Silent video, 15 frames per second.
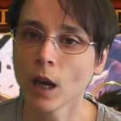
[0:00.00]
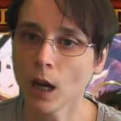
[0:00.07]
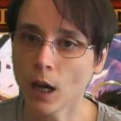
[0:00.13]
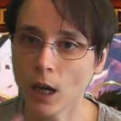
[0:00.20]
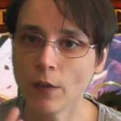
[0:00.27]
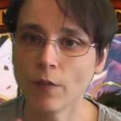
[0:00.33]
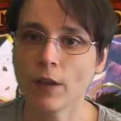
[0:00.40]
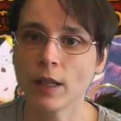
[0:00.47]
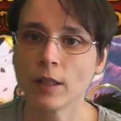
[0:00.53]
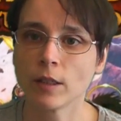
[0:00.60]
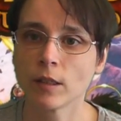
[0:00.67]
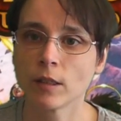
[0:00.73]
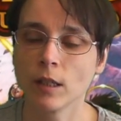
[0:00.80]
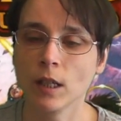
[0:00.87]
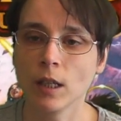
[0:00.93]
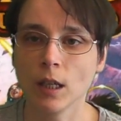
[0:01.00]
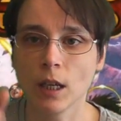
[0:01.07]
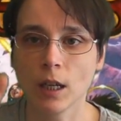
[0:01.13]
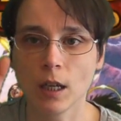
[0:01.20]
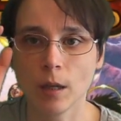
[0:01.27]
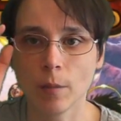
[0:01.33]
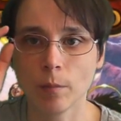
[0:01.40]
high fantasy
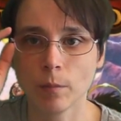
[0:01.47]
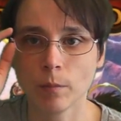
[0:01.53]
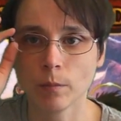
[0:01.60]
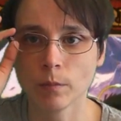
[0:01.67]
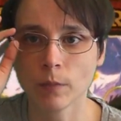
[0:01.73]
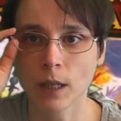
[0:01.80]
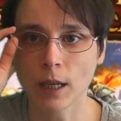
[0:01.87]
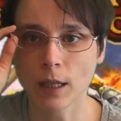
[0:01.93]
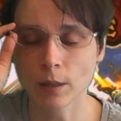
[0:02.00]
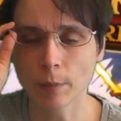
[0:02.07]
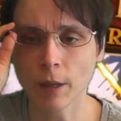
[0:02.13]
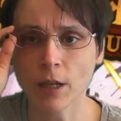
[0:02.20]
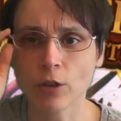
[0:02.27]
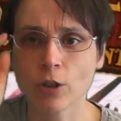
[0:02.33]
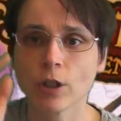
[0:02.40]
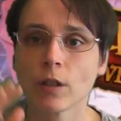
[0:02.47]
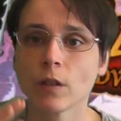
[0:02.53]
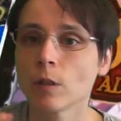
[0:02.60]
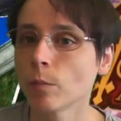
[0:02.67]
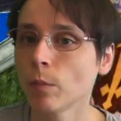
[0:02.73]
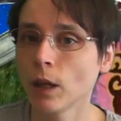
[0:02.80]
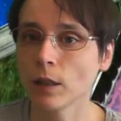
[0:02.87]

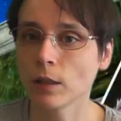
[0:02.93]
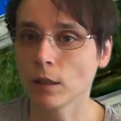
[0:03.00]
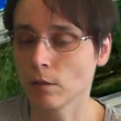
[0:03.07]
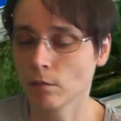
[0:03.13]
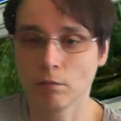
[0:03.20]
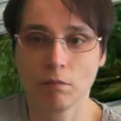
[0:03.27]
expansions, but